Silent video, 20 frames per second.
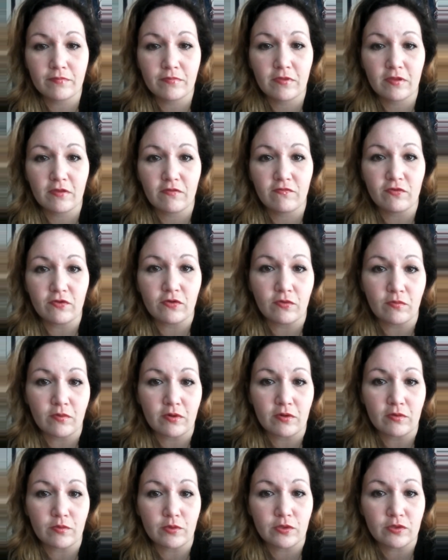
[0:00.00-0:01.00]
if you don't want
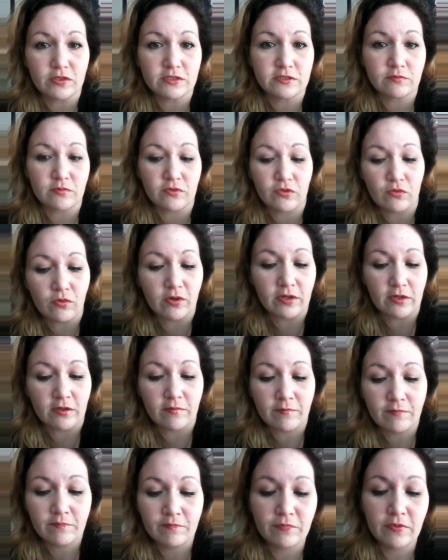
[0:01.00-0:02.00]
to anoint it with oil,
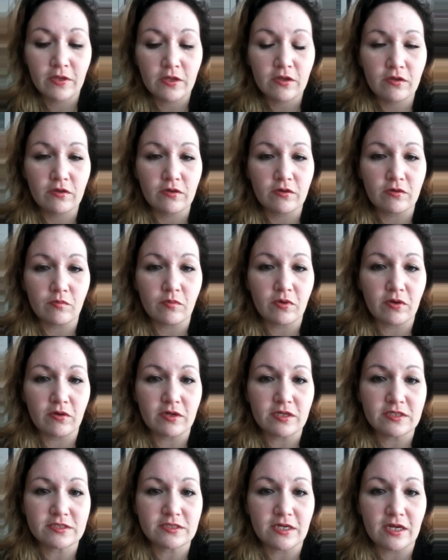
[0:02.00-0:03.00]
you can wear it
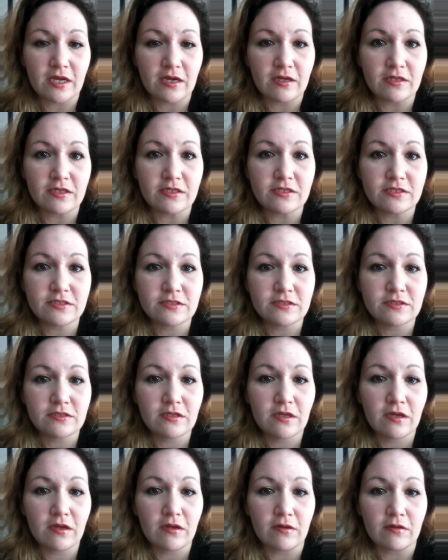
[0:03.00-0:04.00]
as a necklace.
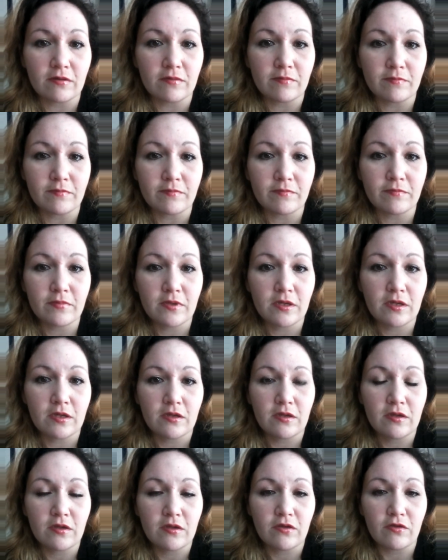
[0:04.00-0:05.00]

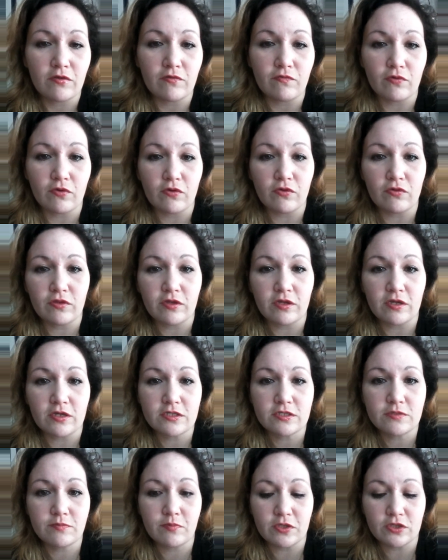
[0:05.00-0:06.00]
You've heard the
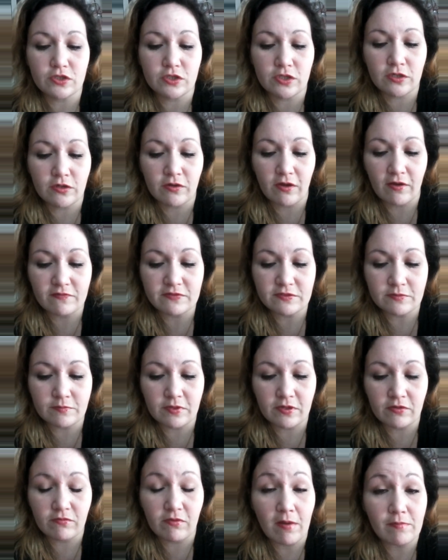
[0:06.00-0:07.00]
expression, you have
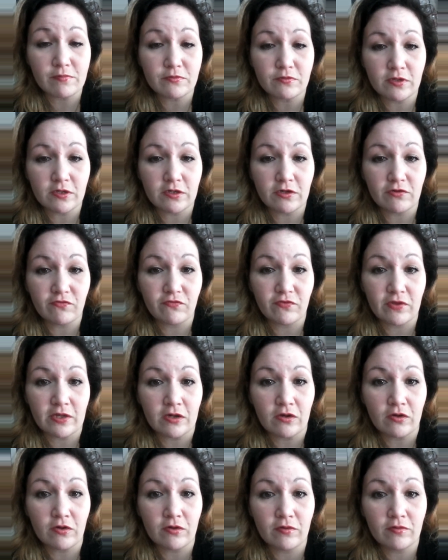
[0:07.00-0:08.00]
somebody wrapped around your
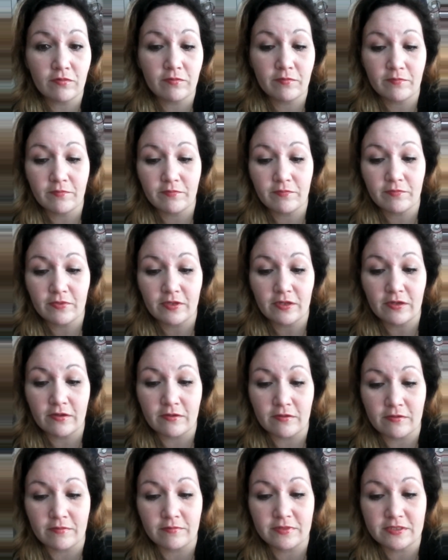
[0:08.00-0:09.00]
finger.
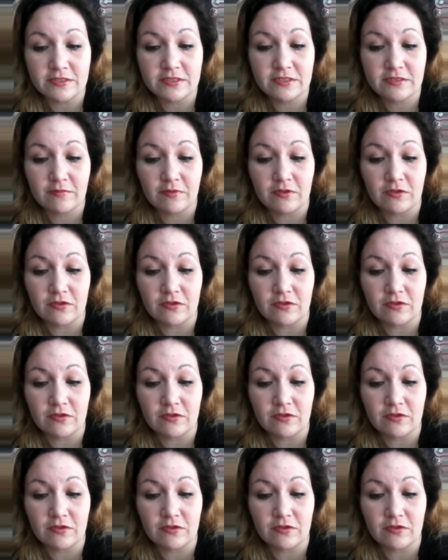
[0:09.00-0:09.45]
It's similar